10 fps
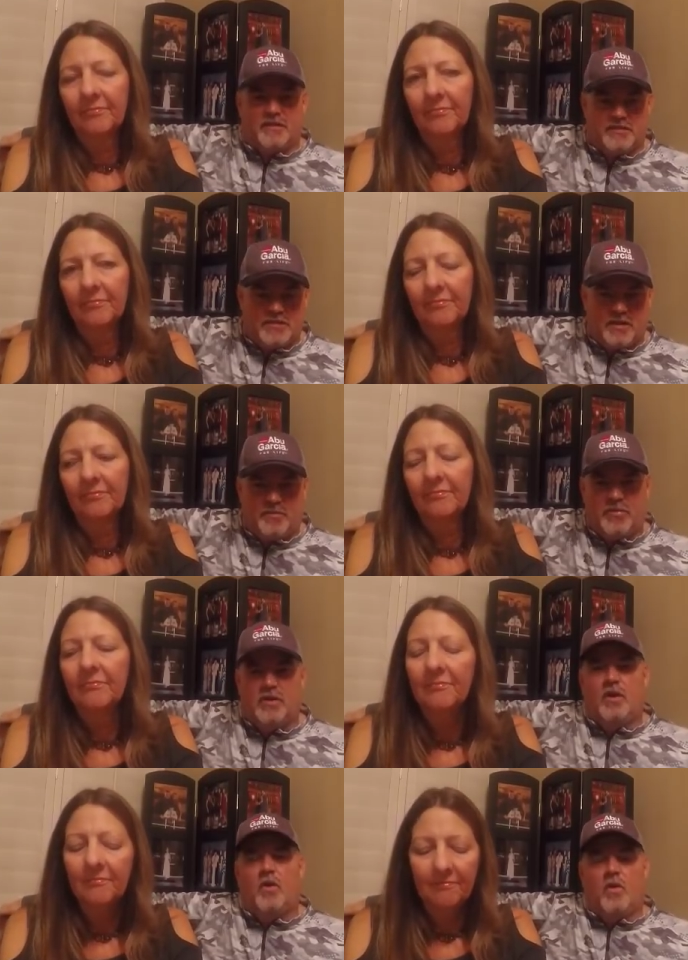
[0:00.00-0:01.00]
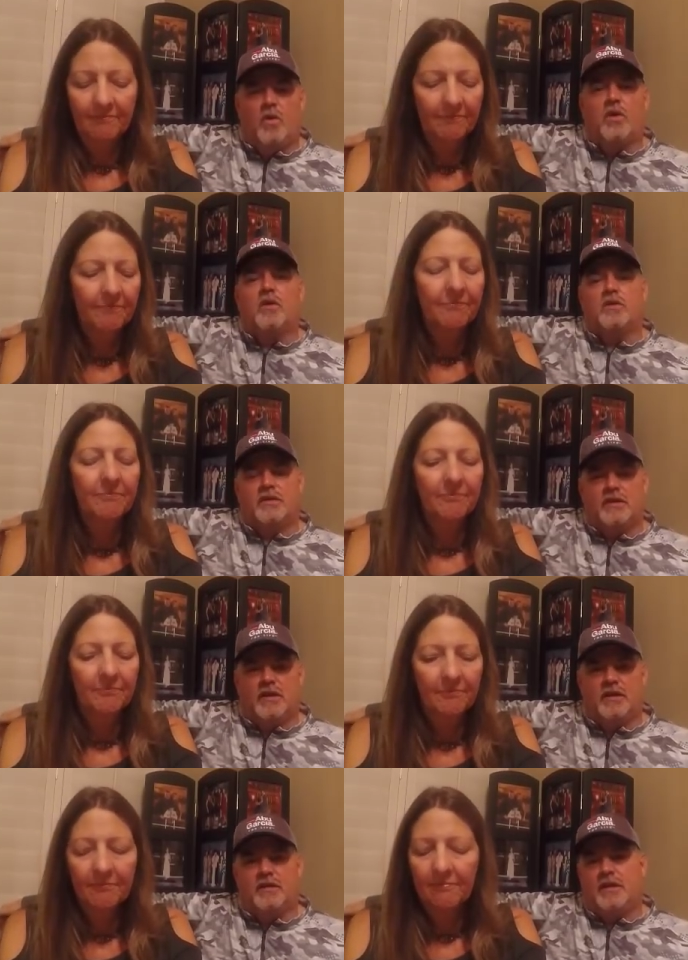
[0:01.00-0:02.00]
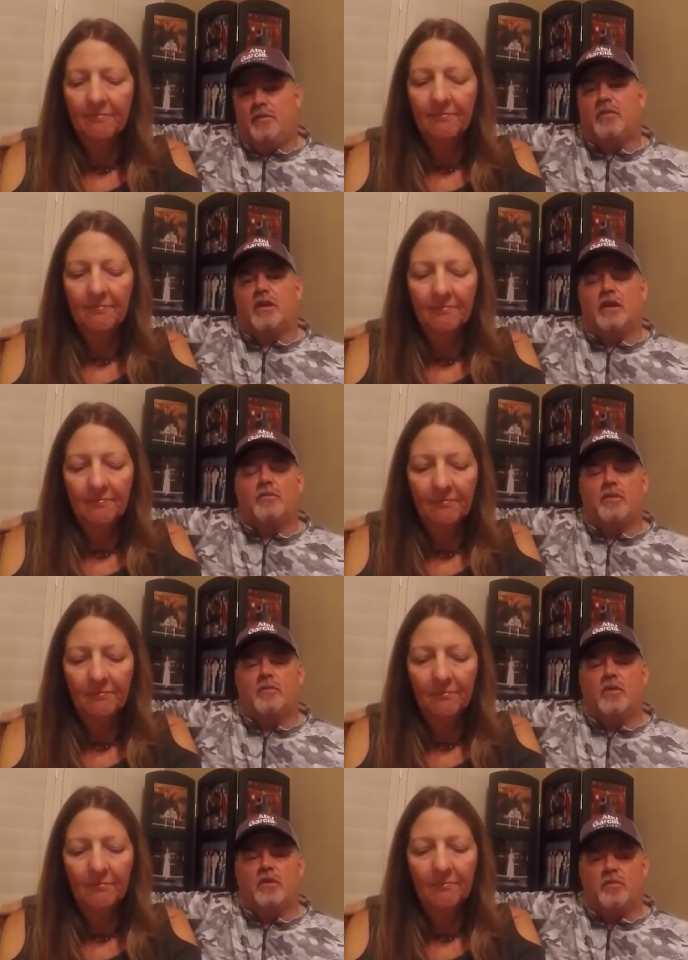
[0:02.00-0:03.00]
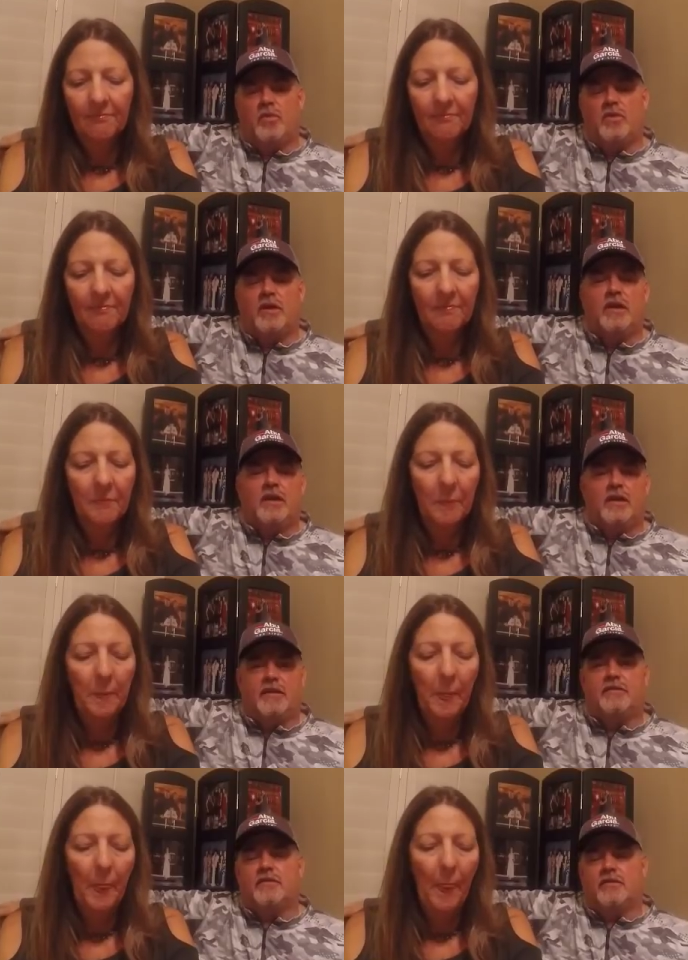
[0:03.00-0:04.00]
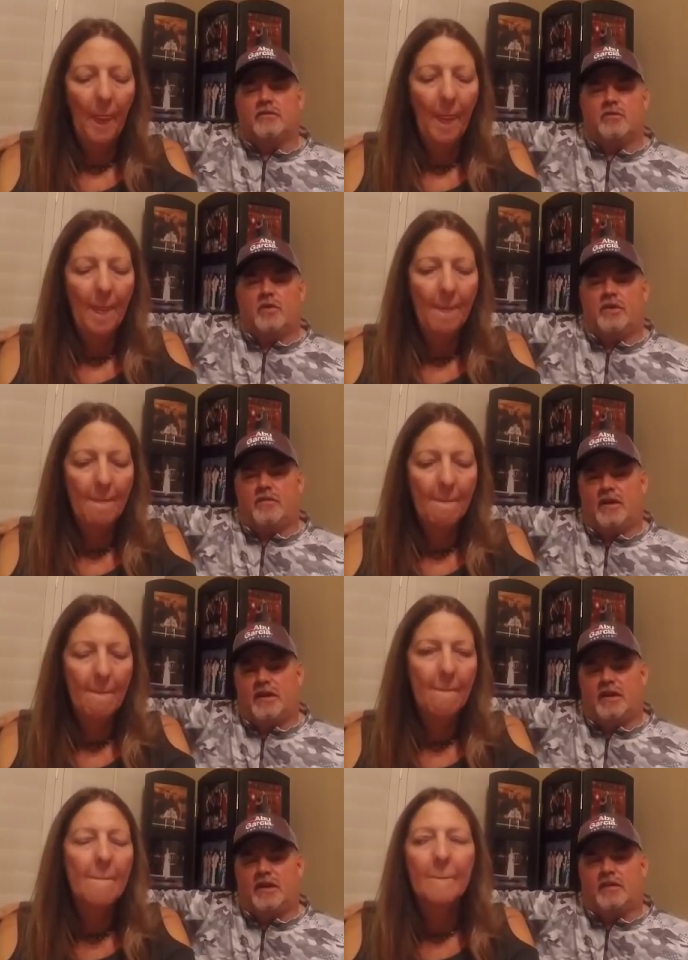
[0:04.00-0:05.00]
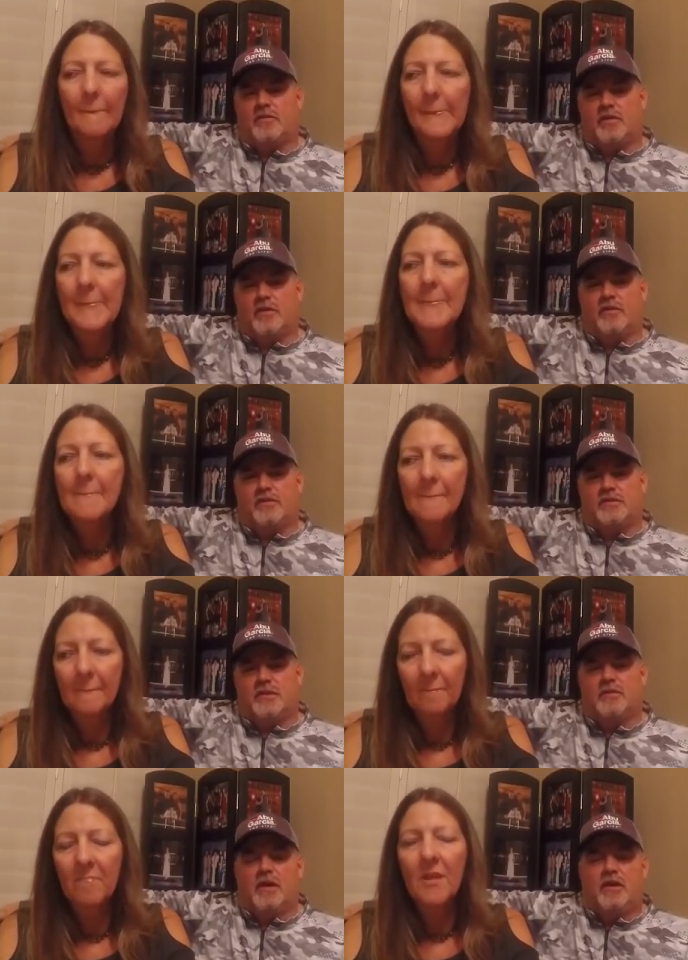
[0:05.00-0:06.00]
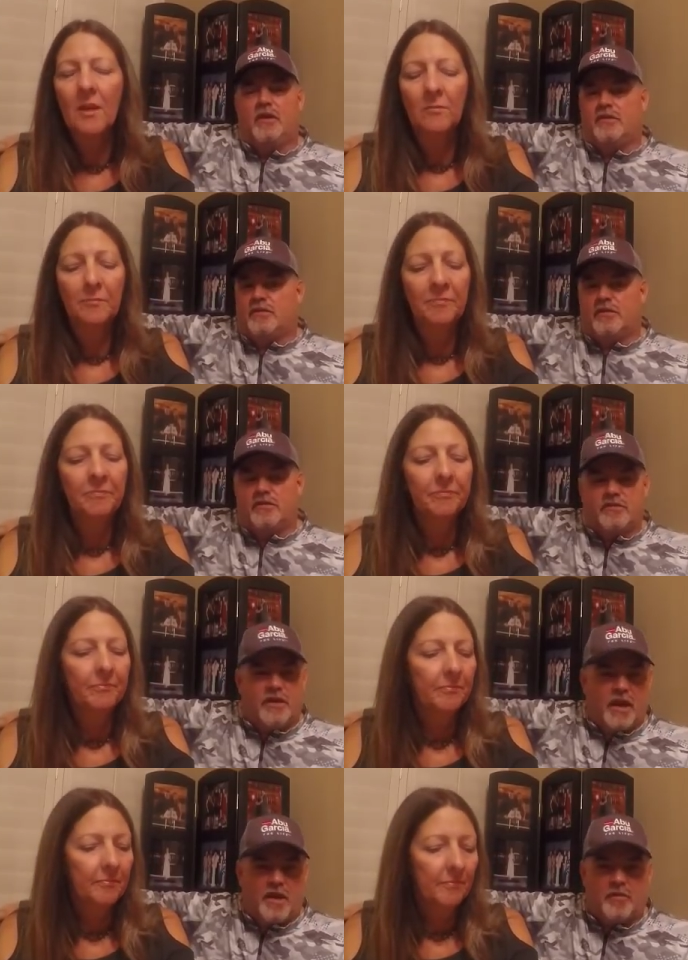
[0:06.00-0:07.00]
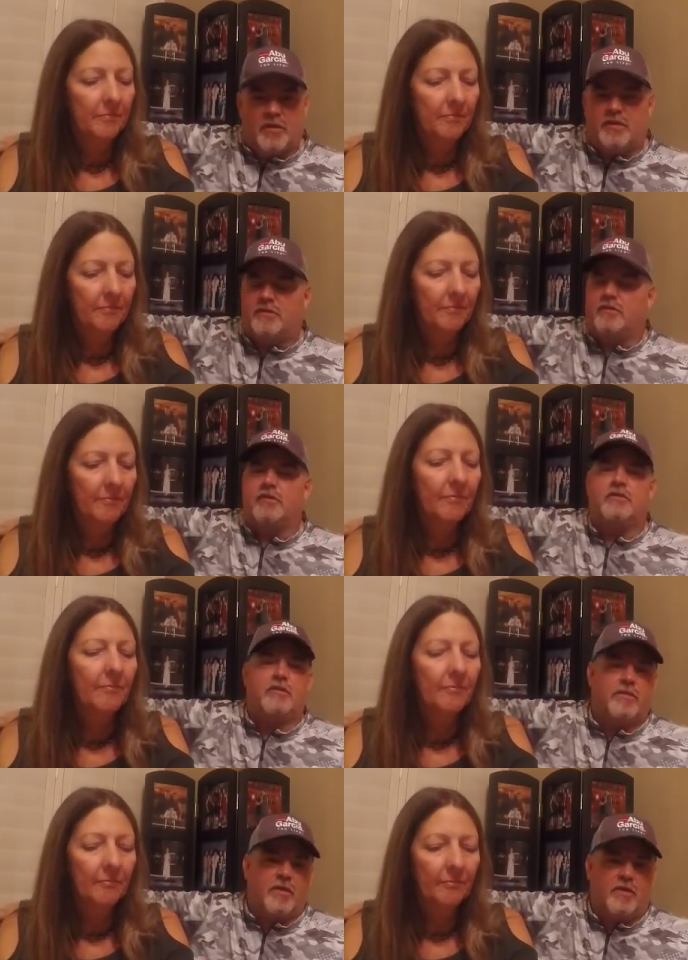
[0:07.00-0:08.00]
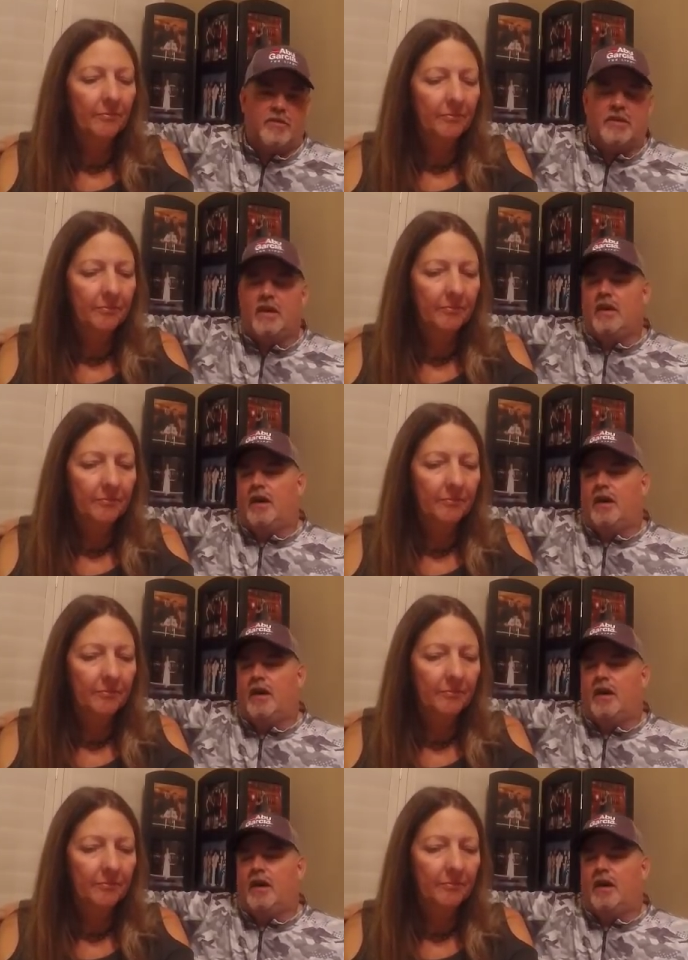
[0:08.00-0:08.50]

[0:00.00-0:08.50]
Speaker 1: to the ship, or uh, keep it on airplane mode in the port. You still use your Wi-Fi to connect when you're off the ship. Mm-hmm. You can still use your camera. You can still use your phone